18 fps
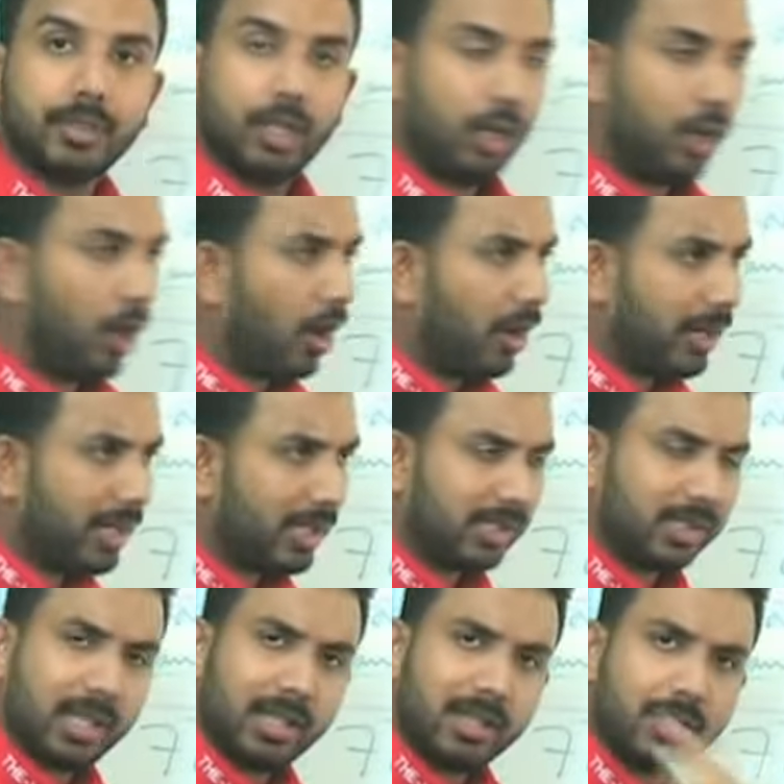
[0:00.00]
Long
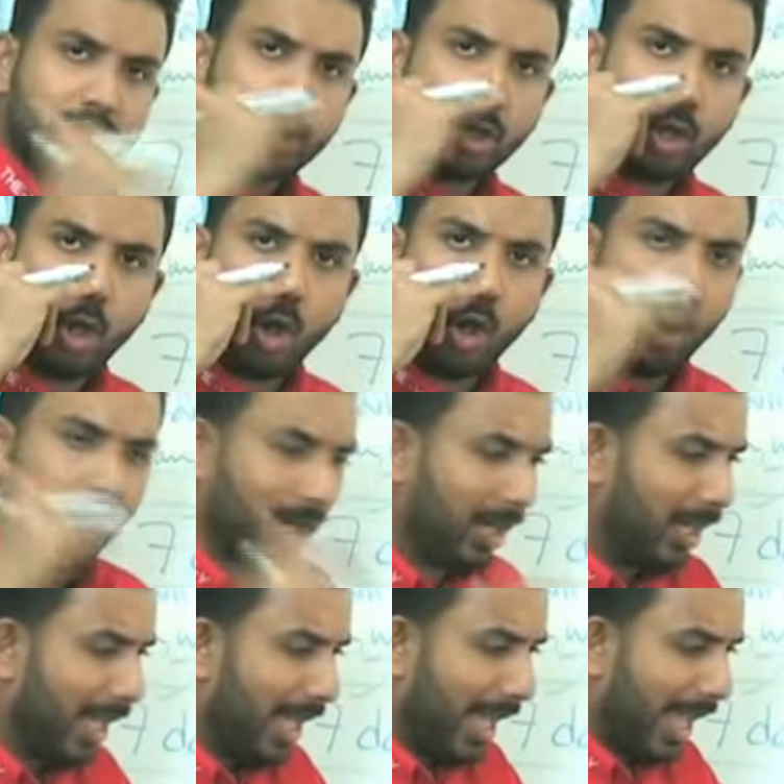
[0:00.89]
distance,
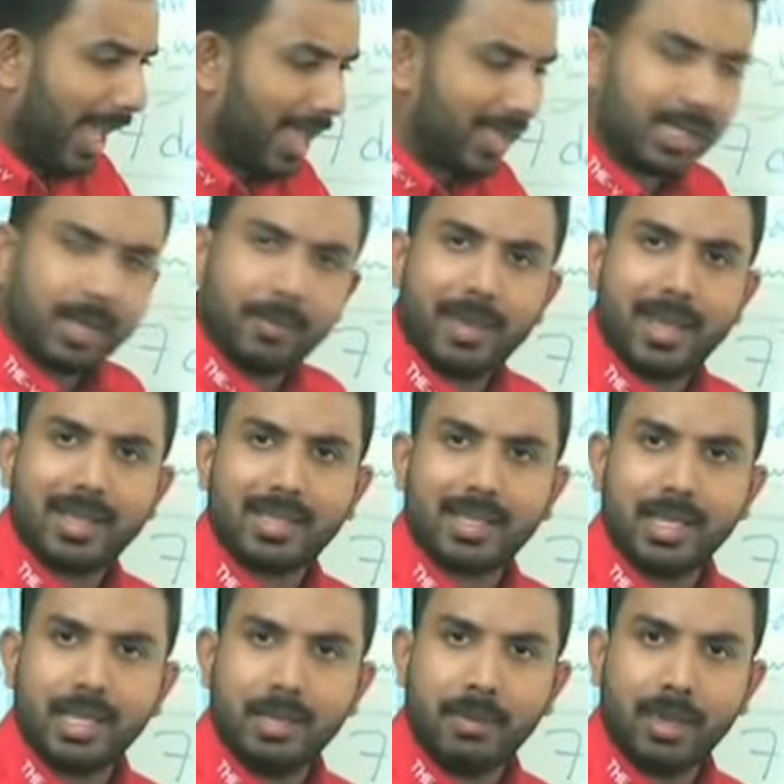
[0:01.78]
call, SMS,
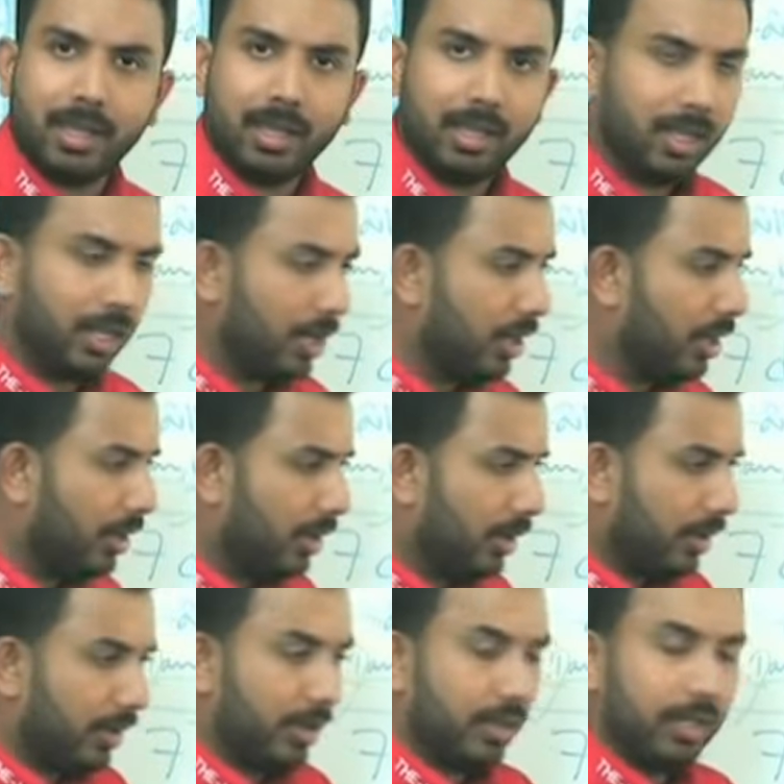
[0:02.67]
email.
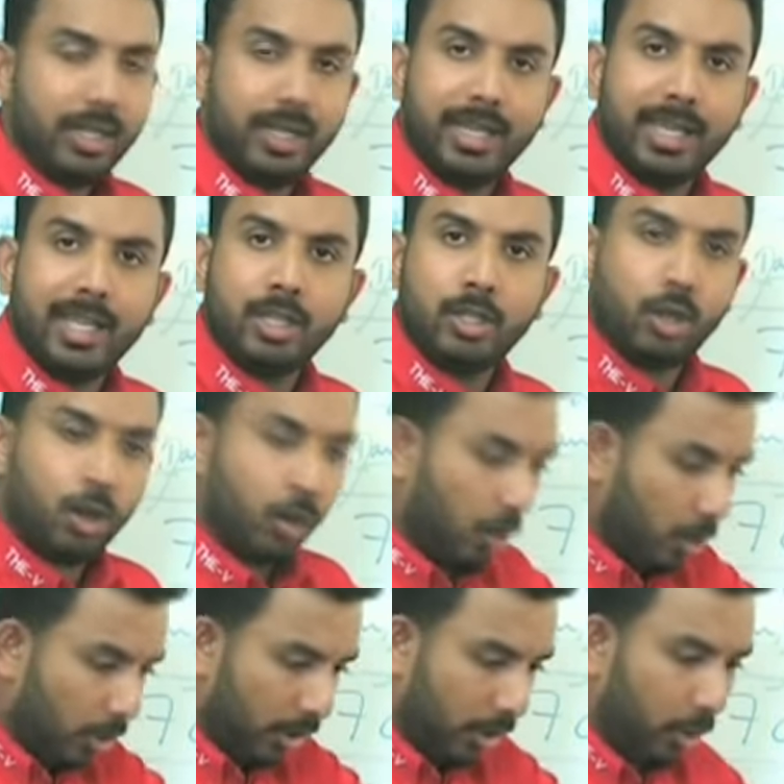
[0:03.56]
In your
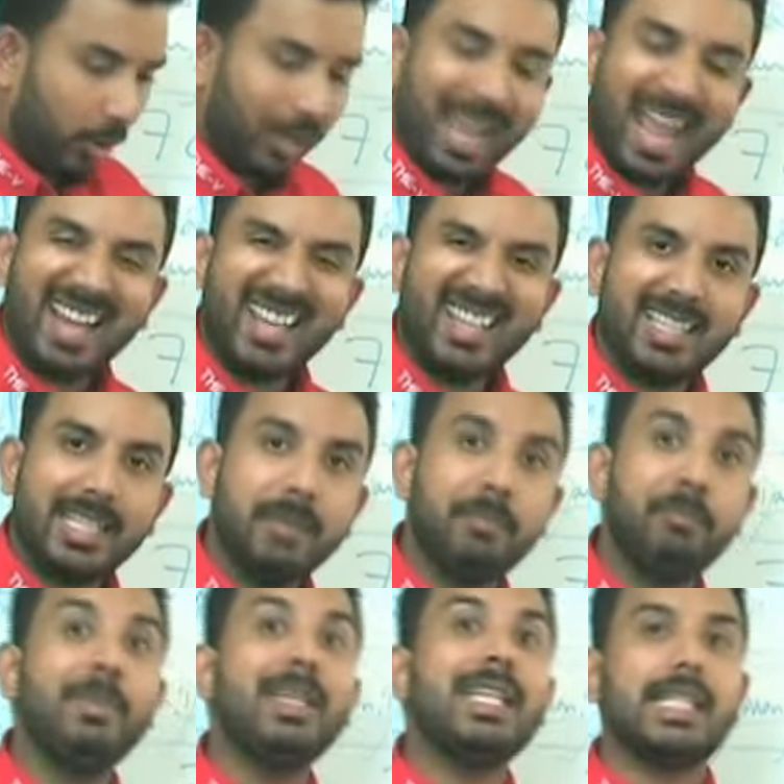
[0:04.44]
own locality,
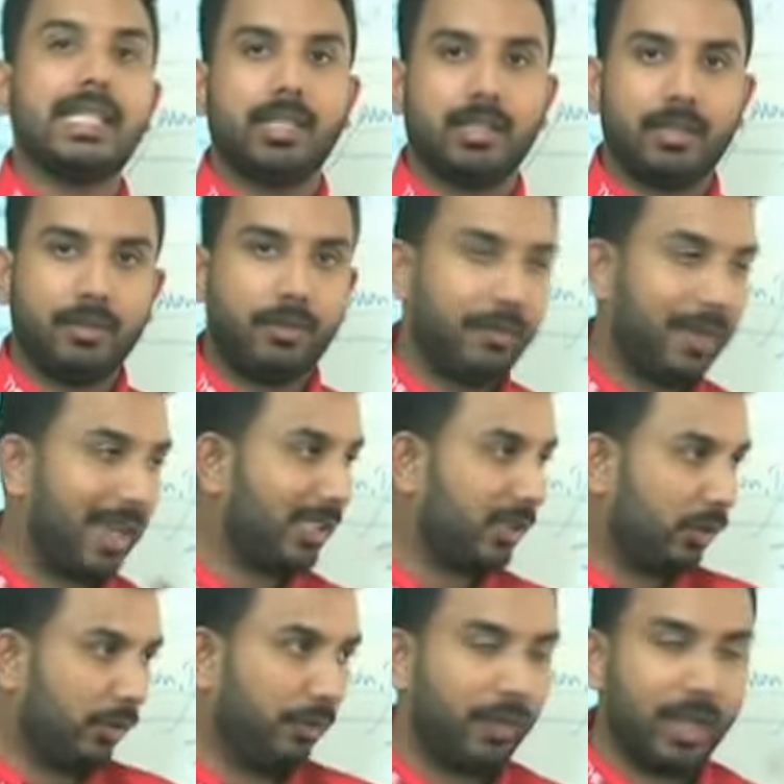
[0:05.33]
meet
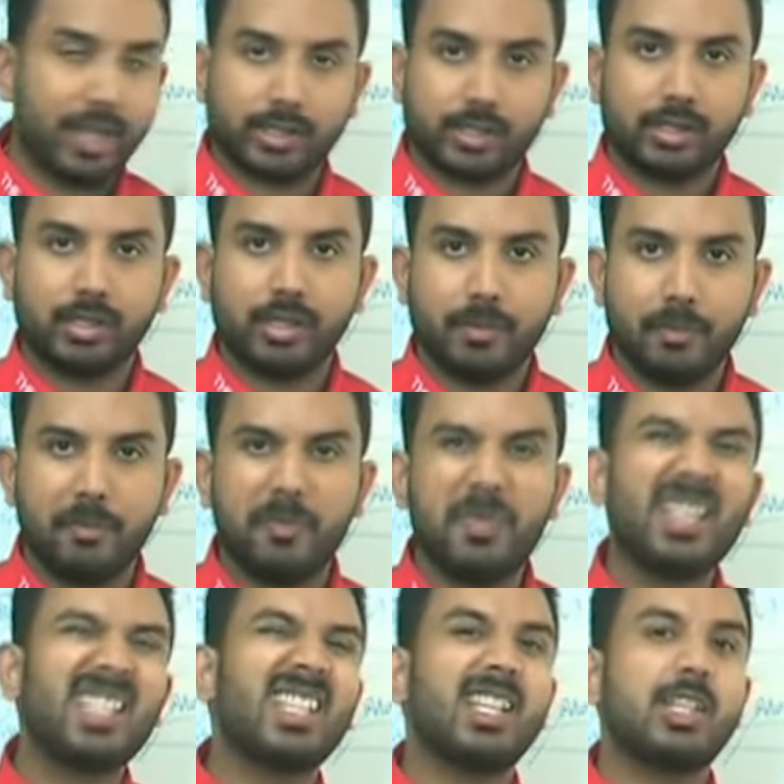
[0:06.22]
face to face.
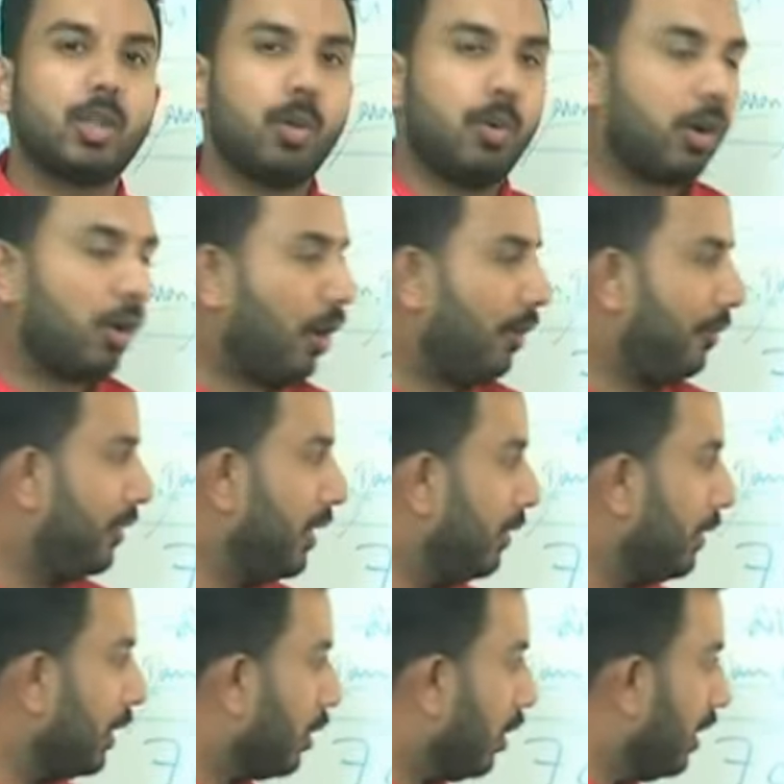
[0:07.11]
Business over
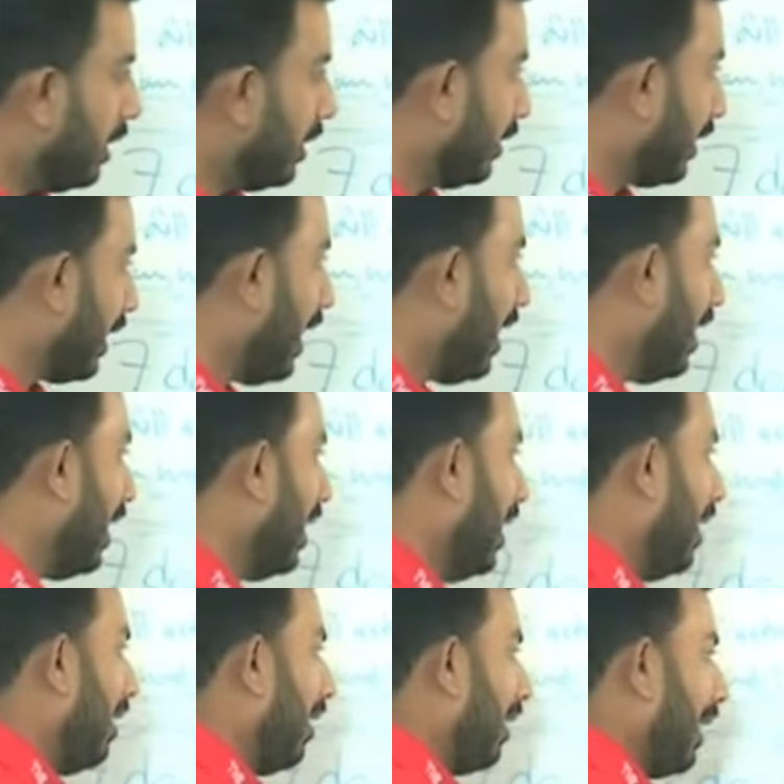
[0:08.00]
coffee, we call it, okay?
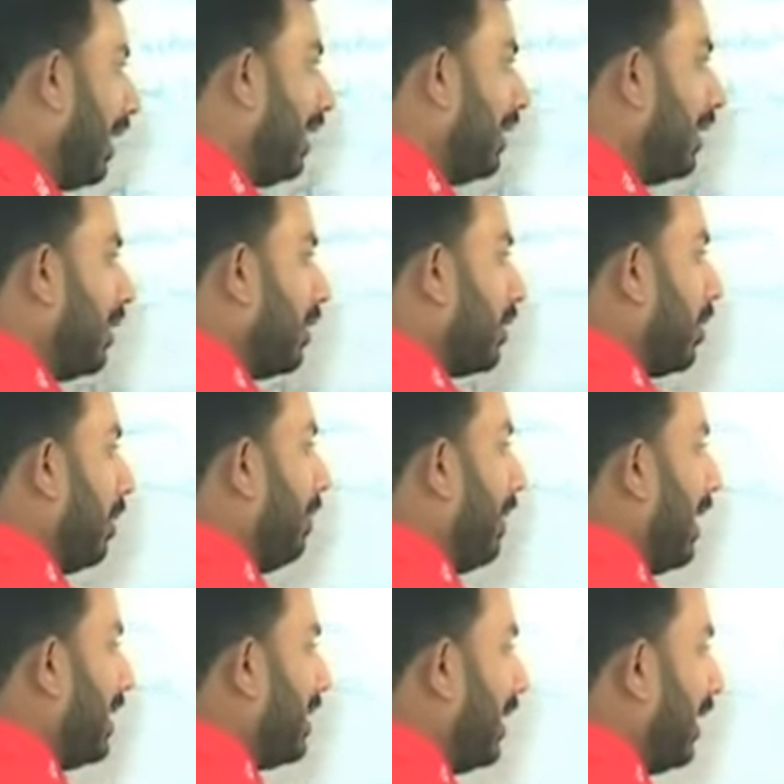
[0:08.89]
All right? So
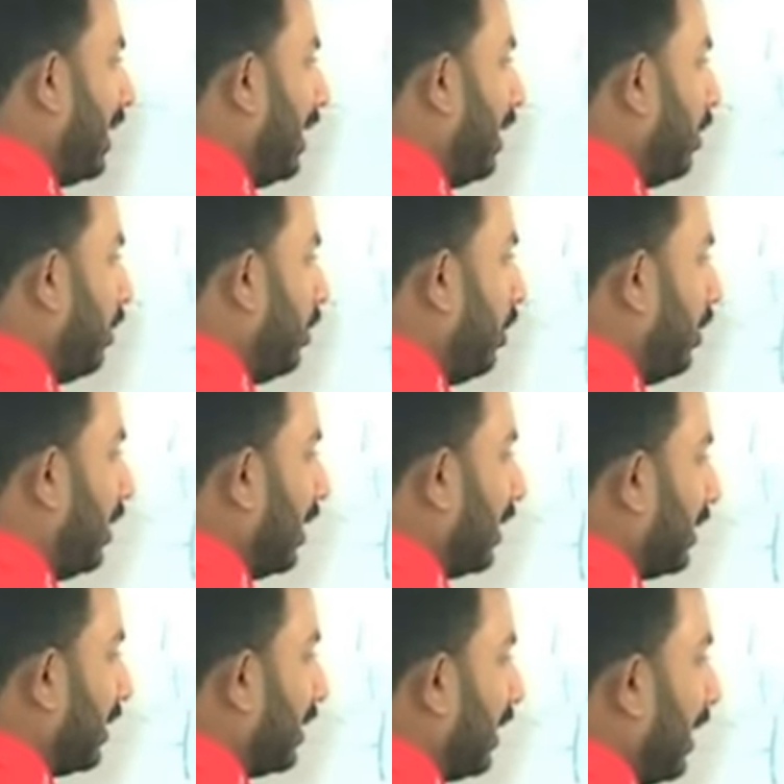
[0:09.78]
basically, you do
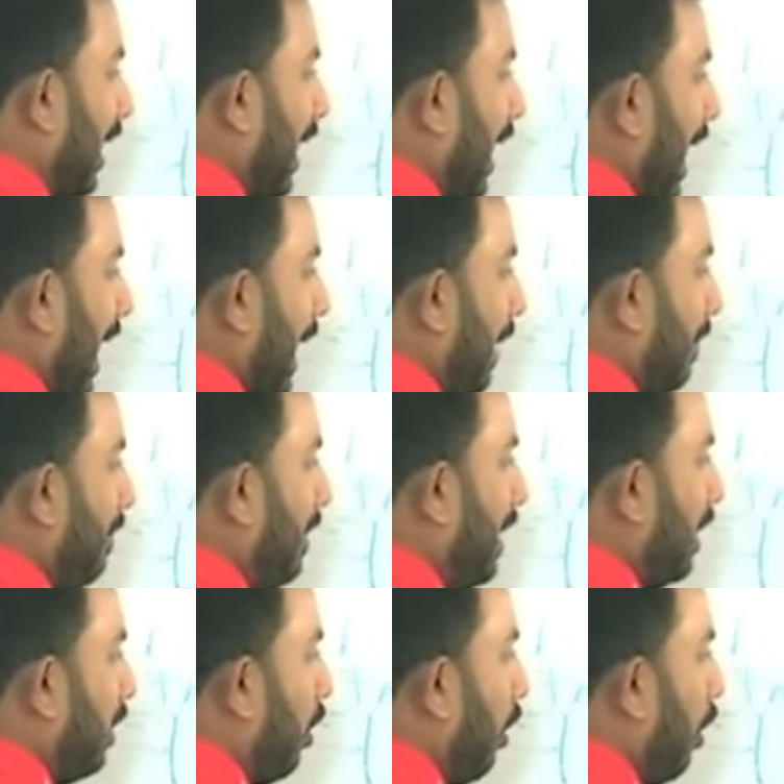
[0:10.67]
this. I
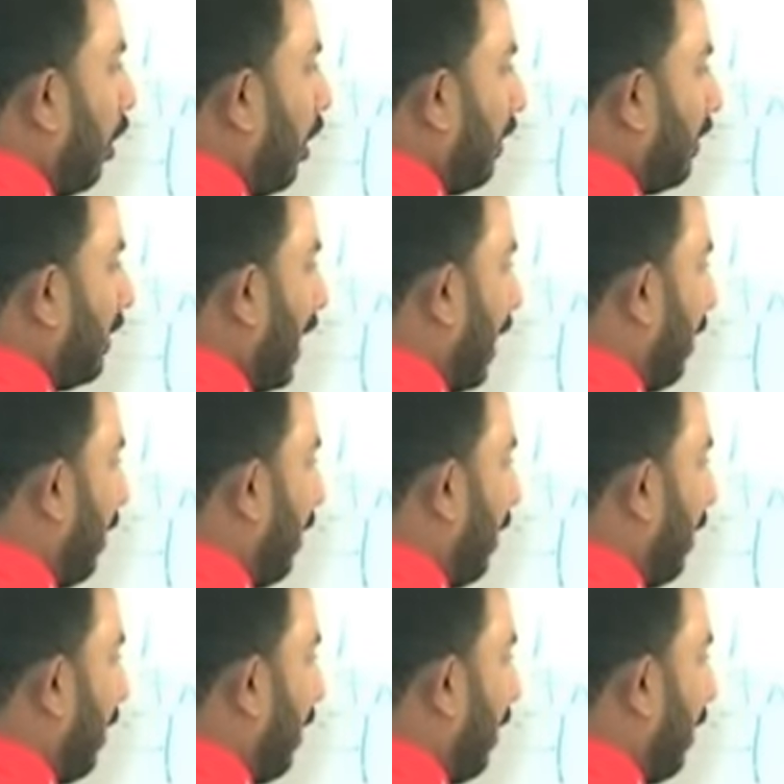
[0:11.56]
meet all of